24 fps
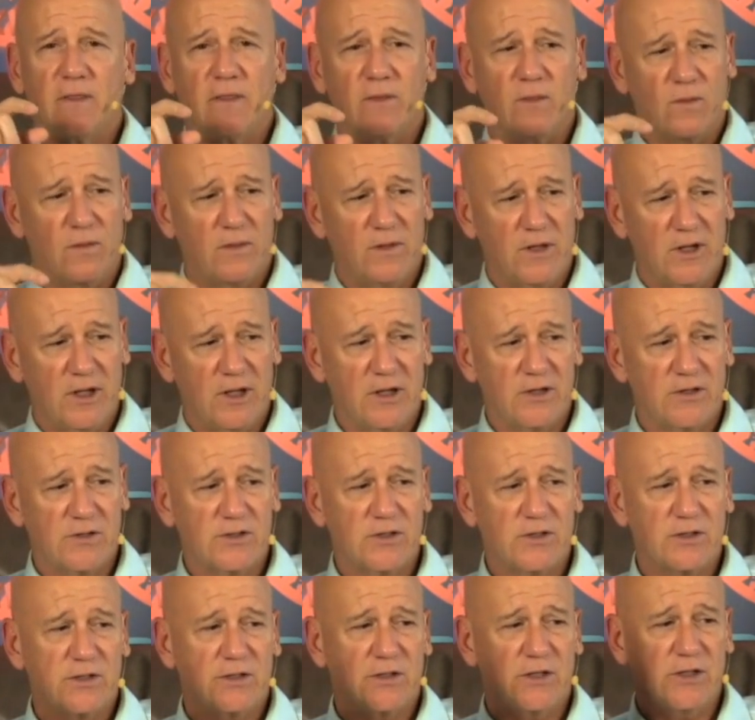the
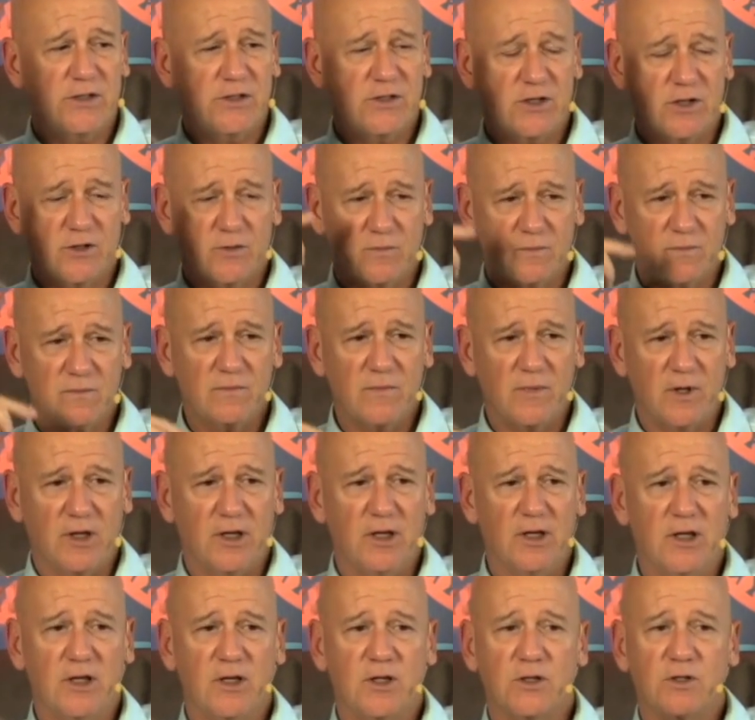system
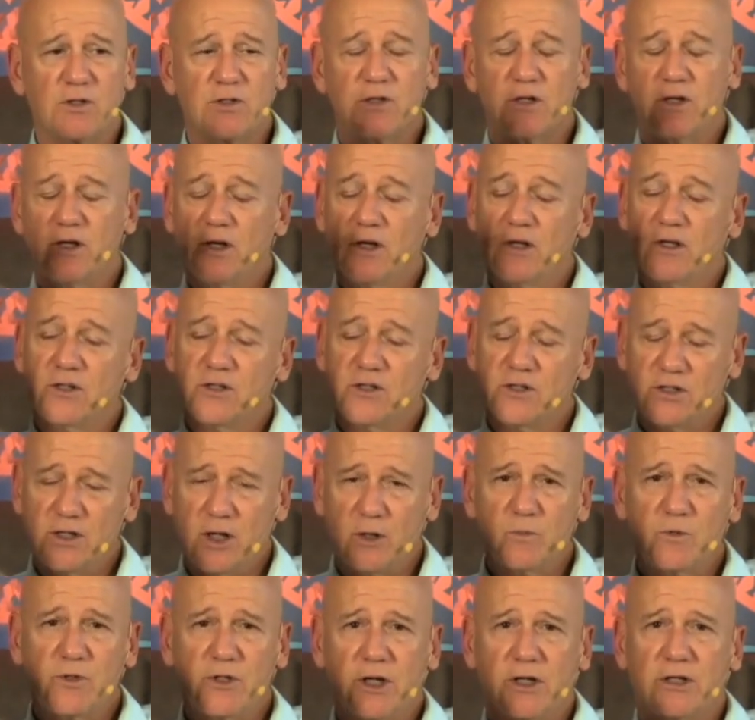is
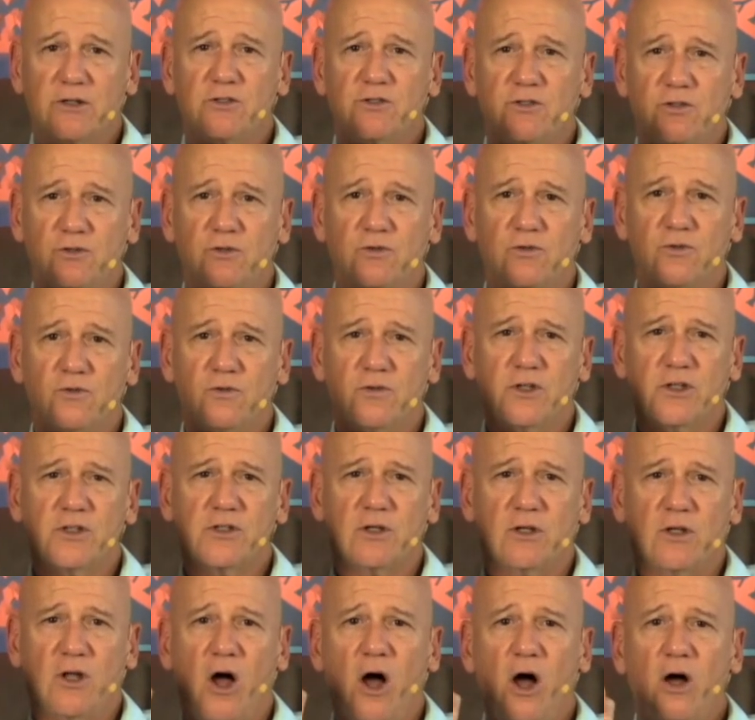subject to this
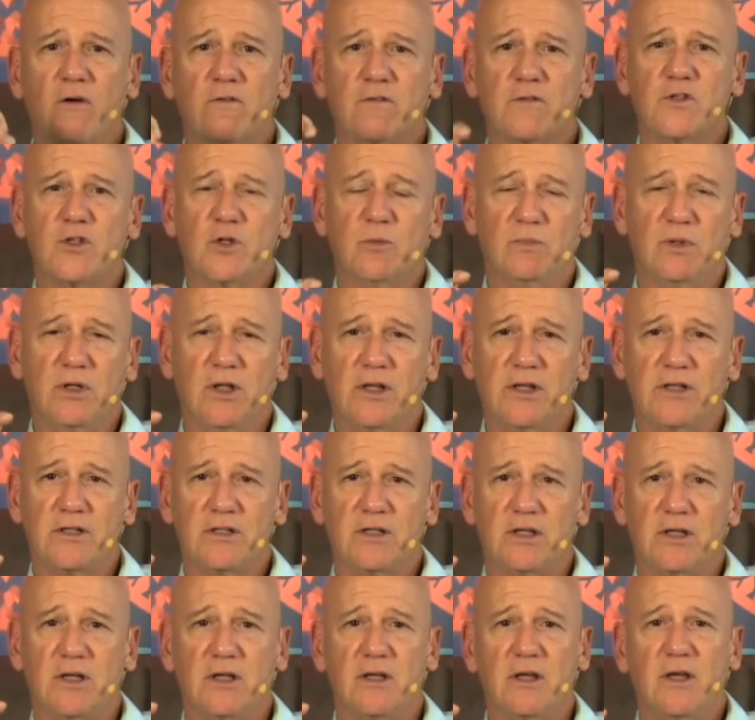law of
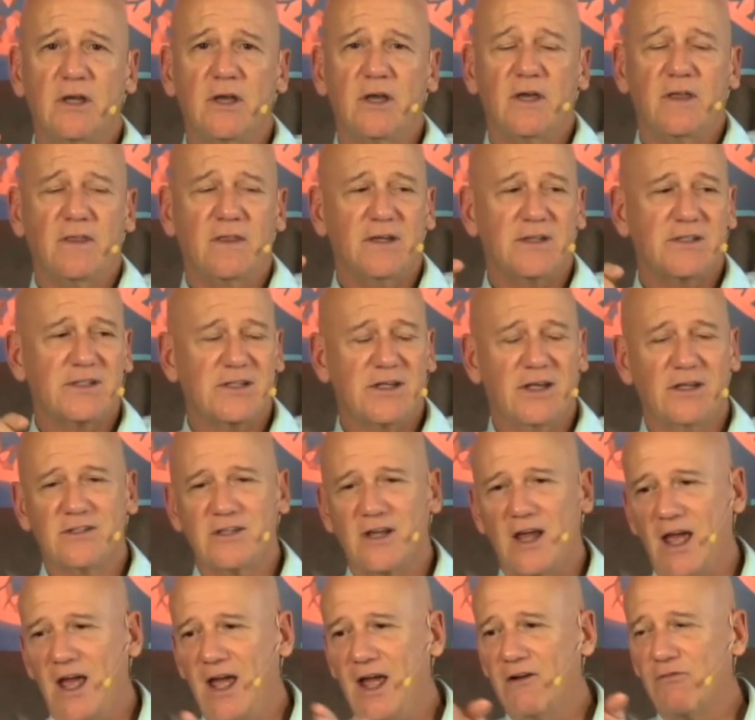stability that says
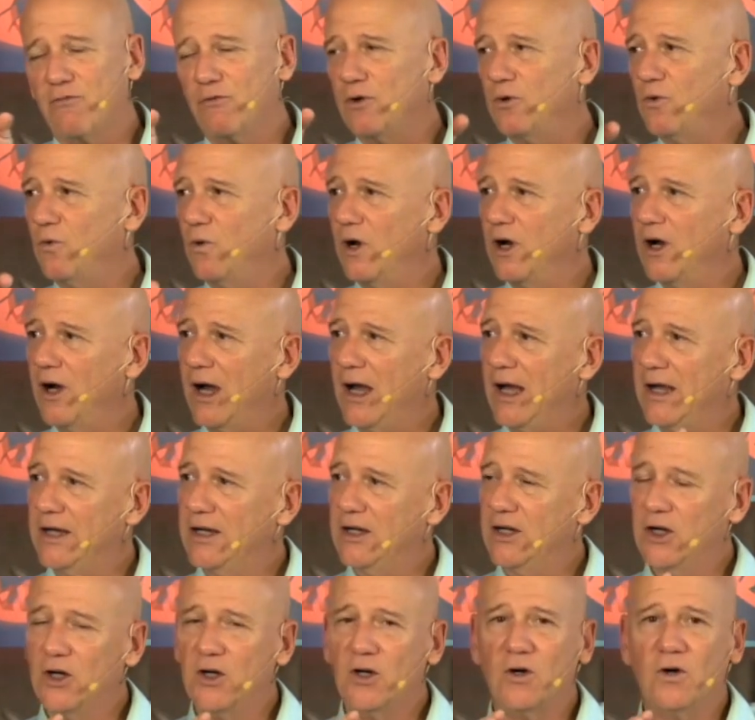everywhere I
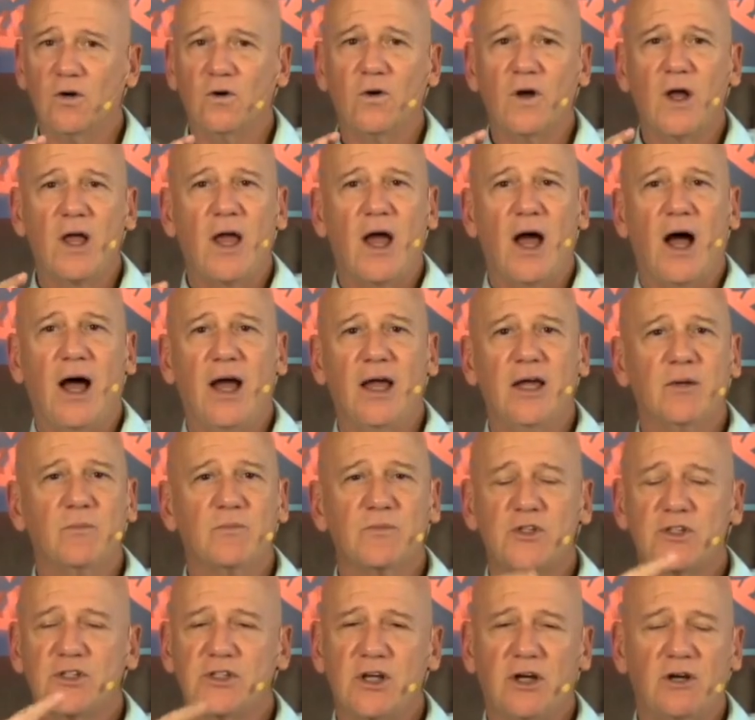go, I am
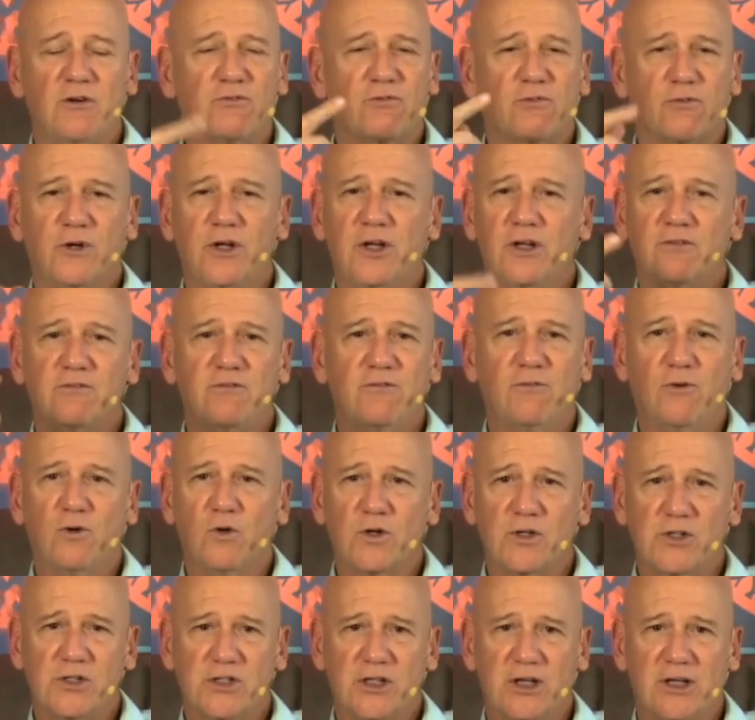
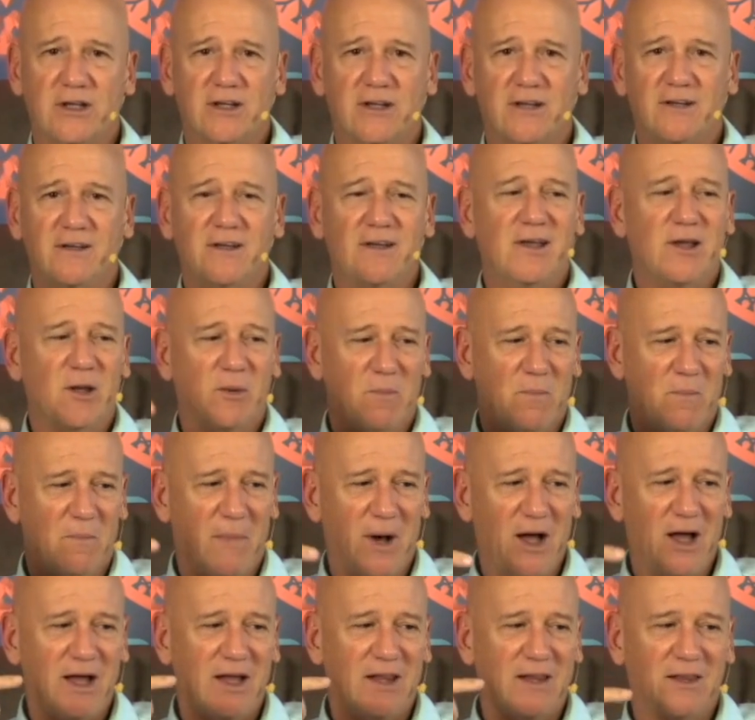self-reinforcing
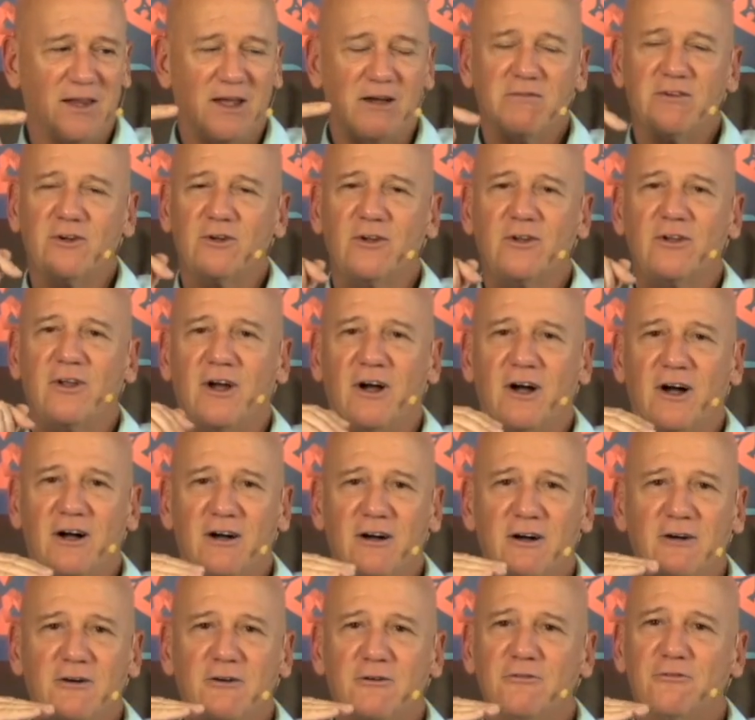my level
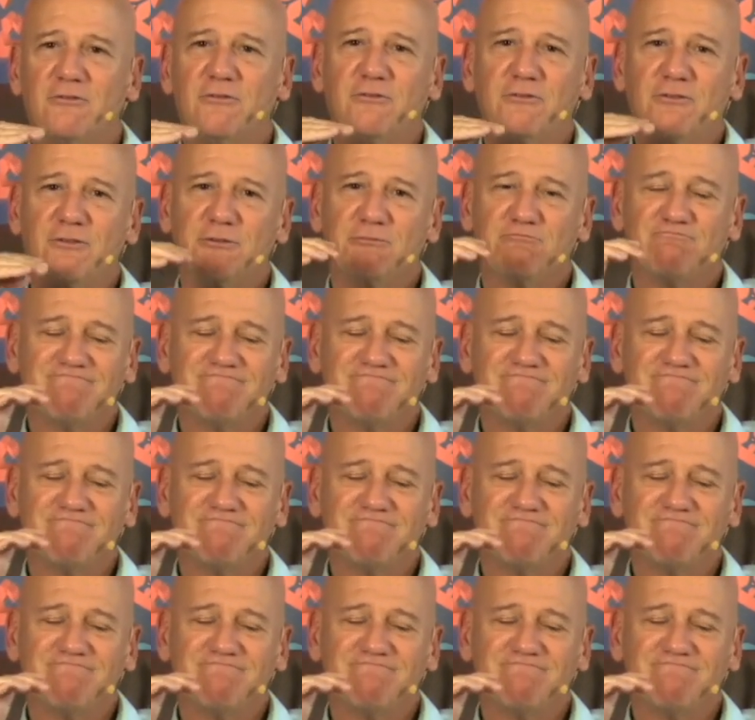of